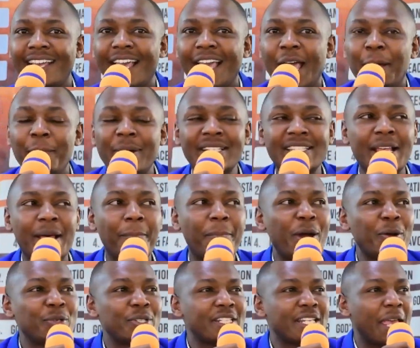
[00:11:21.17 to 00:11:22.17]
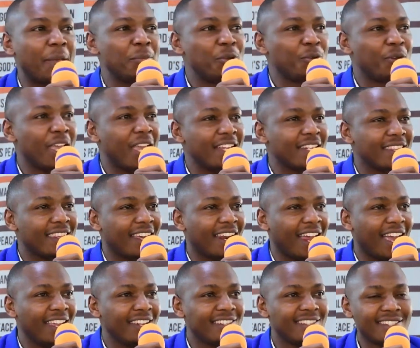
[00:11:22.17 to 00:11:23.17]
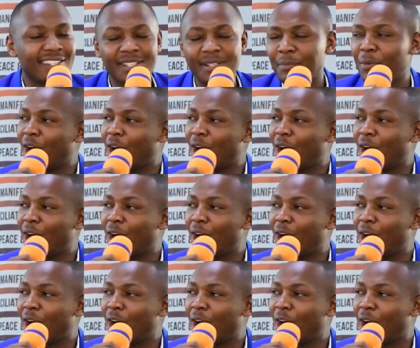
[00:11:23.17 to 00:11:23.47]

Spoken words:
but it's about time you get the light.